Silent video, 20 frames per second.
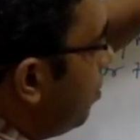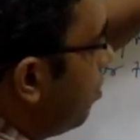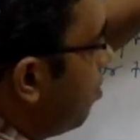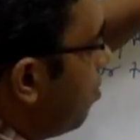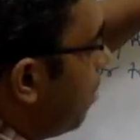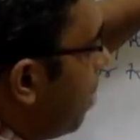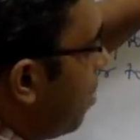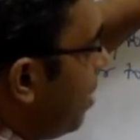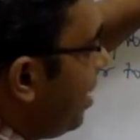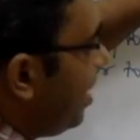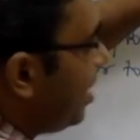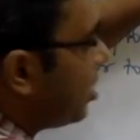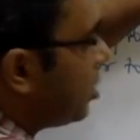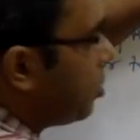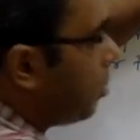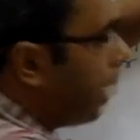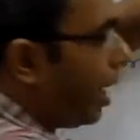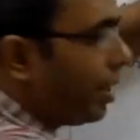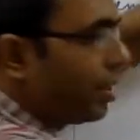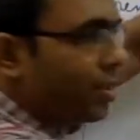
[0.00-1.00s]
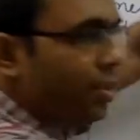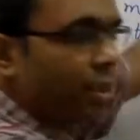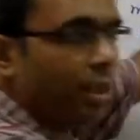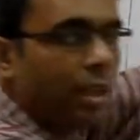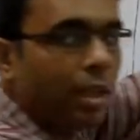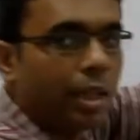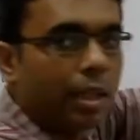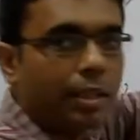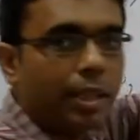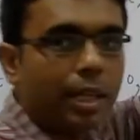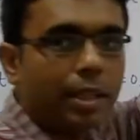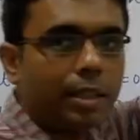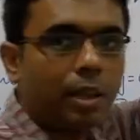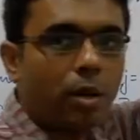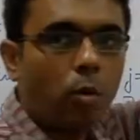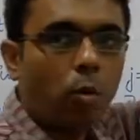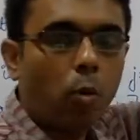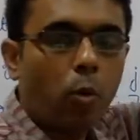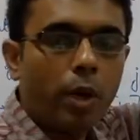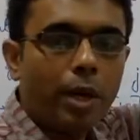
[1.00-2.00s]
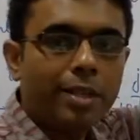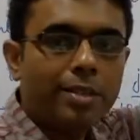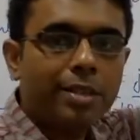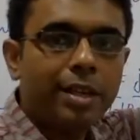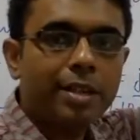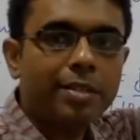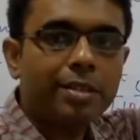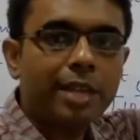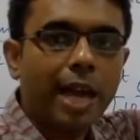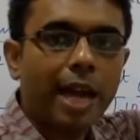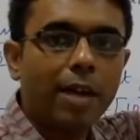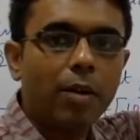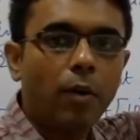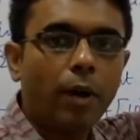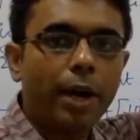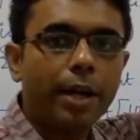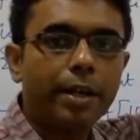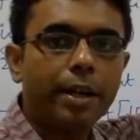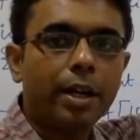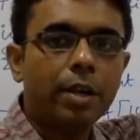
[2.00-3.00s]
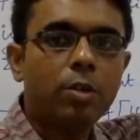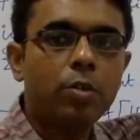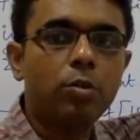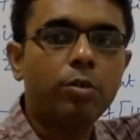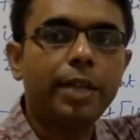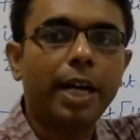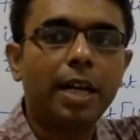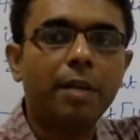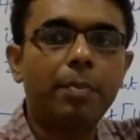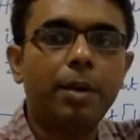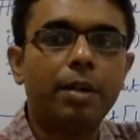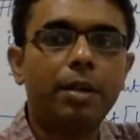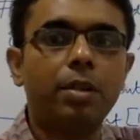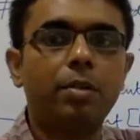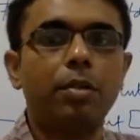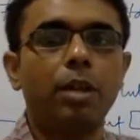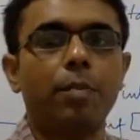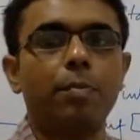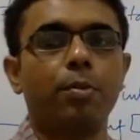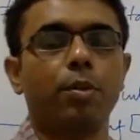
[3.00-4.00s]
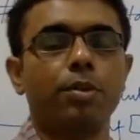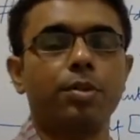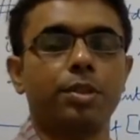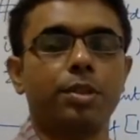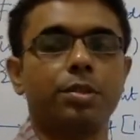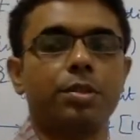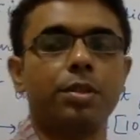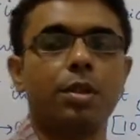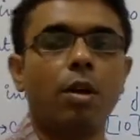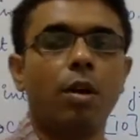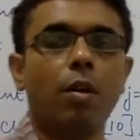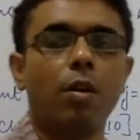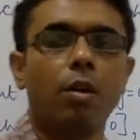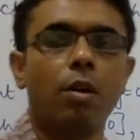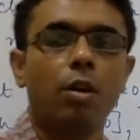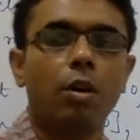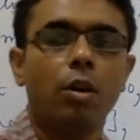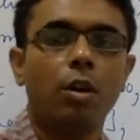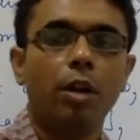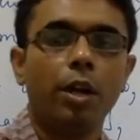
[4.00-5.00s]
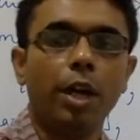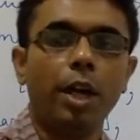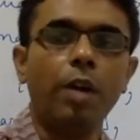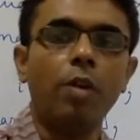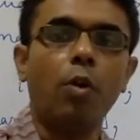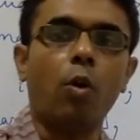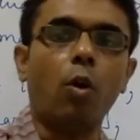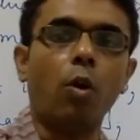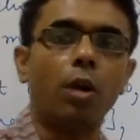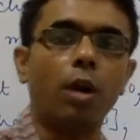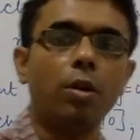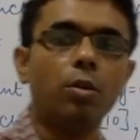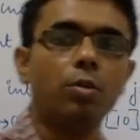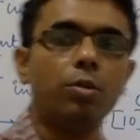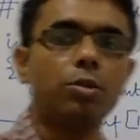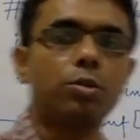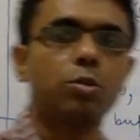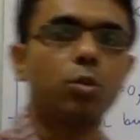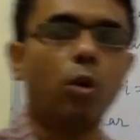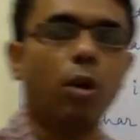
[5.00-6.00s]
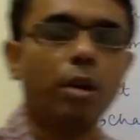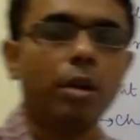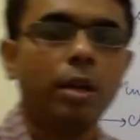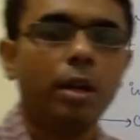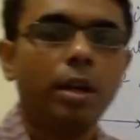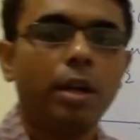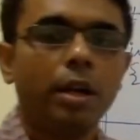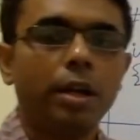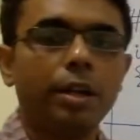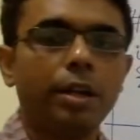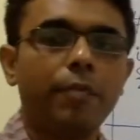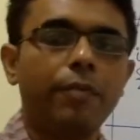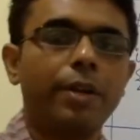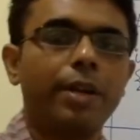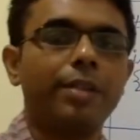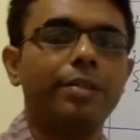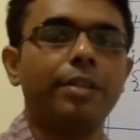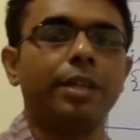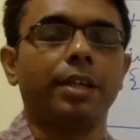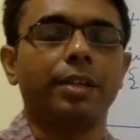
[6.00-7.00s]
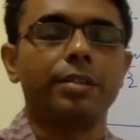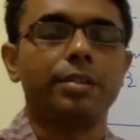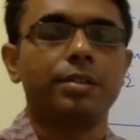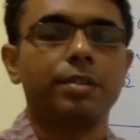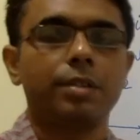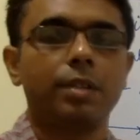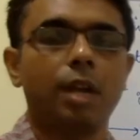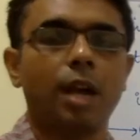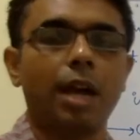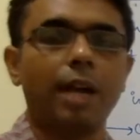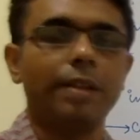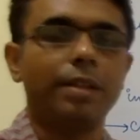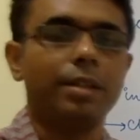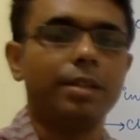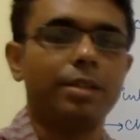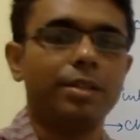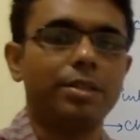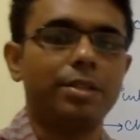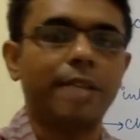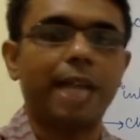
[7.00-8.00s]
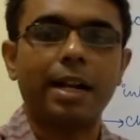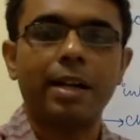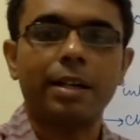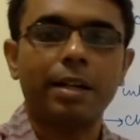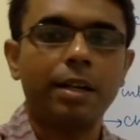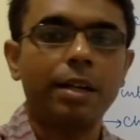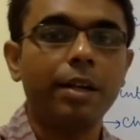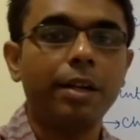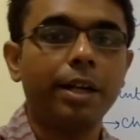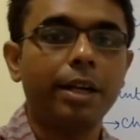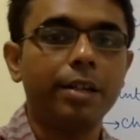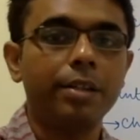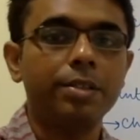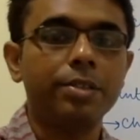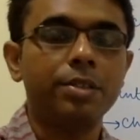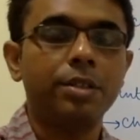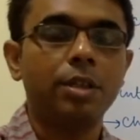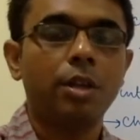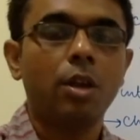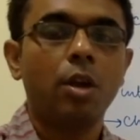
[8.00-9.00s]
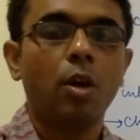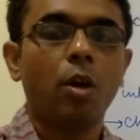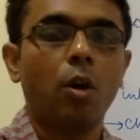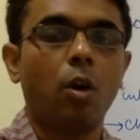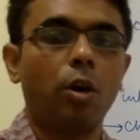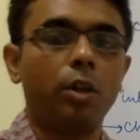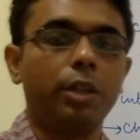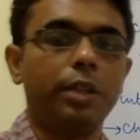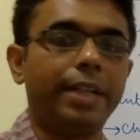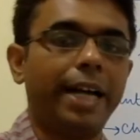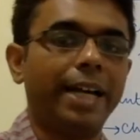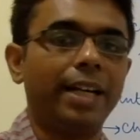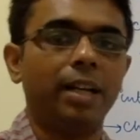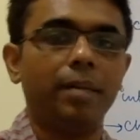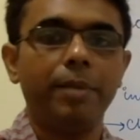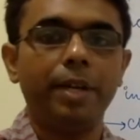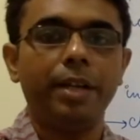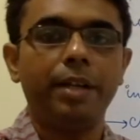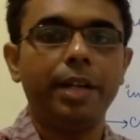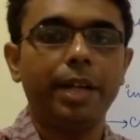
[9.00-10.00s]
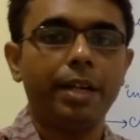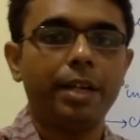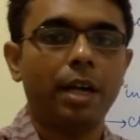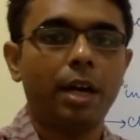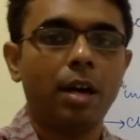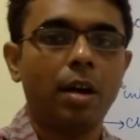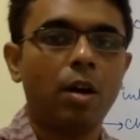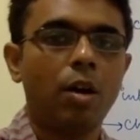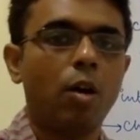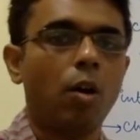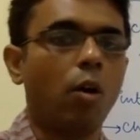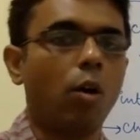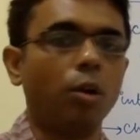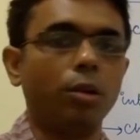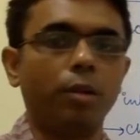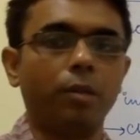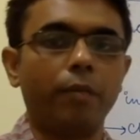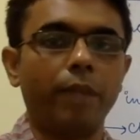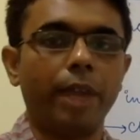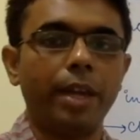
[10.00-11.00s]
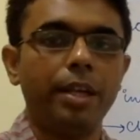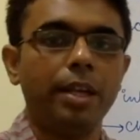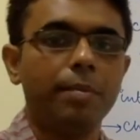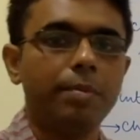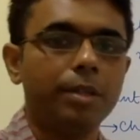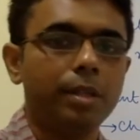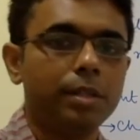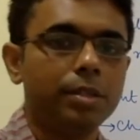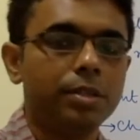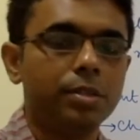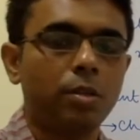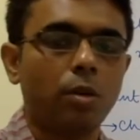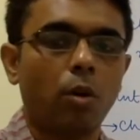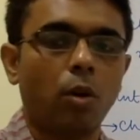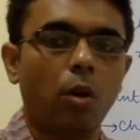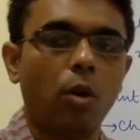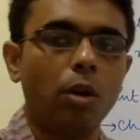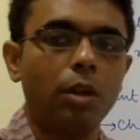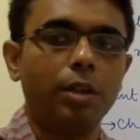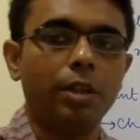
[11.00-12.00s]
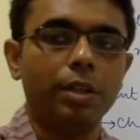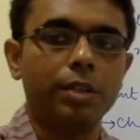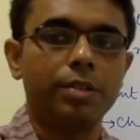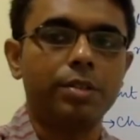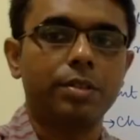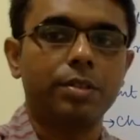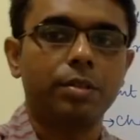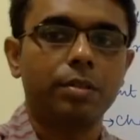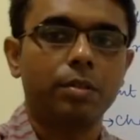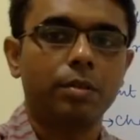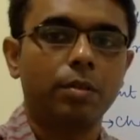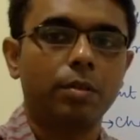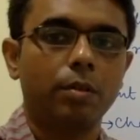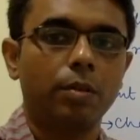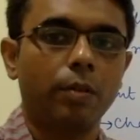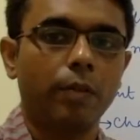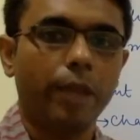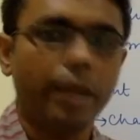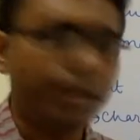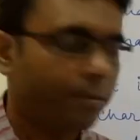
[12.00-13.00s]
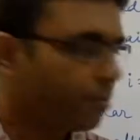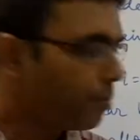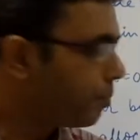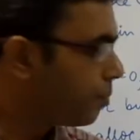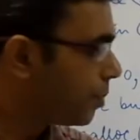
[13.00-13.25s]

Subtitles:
memory space that the OS has allocated to that particular process in order to store different things, either the stack contents or the dynamic data or the variables, all this, right?